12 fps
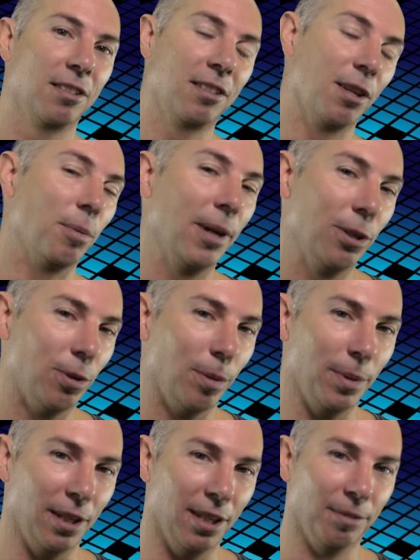Now, where do I
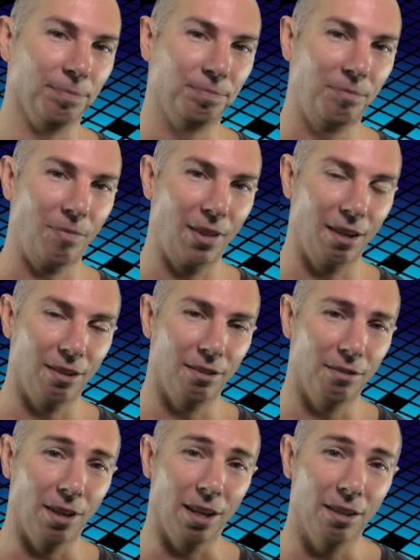begin?
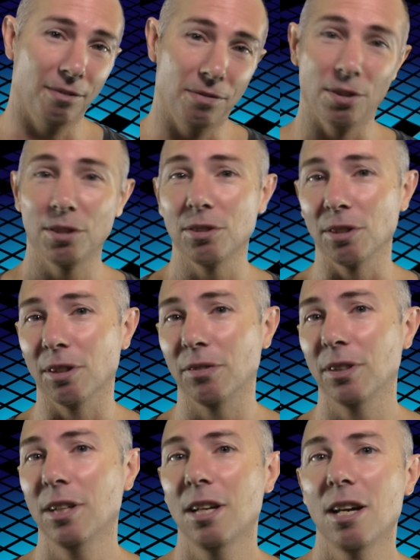First off,